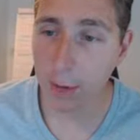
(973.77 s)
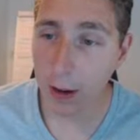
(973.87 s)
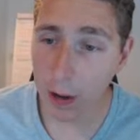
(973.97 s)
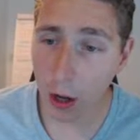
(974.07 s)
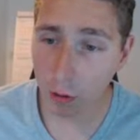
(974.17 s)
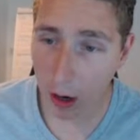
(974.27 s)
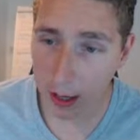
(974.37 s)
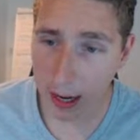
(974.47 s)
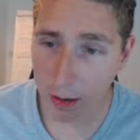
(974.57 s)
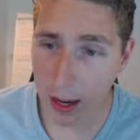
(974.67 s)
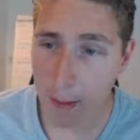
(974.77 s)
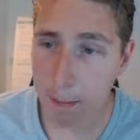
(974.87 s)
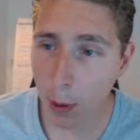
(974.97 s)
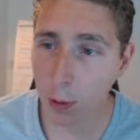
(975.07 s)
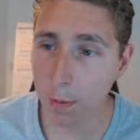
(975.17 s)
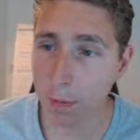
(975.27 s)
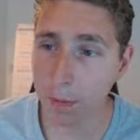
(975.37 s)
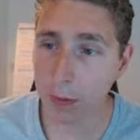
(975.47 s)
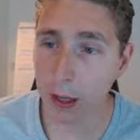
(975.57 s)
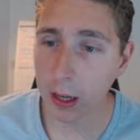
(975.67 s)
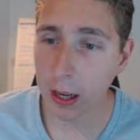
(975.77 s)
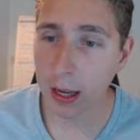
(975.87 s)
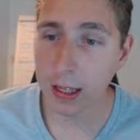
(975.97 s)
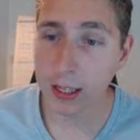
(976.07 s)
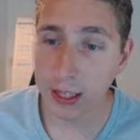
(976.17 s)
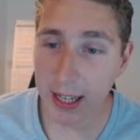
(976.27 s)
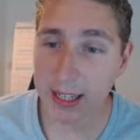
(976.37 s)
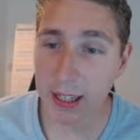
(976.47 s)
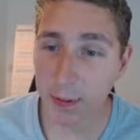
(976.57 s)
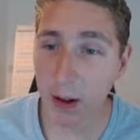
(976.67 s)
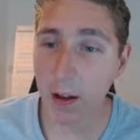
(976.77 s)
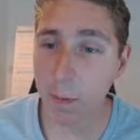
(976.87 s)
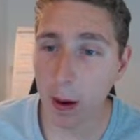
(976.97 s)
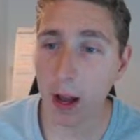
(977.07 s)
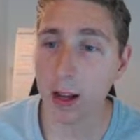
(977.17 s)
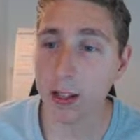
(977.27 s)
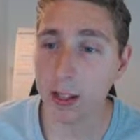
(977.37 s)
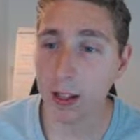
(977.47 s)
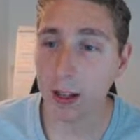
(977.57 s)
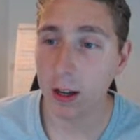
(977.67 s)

if you have a look right down here, boom, 65 plus.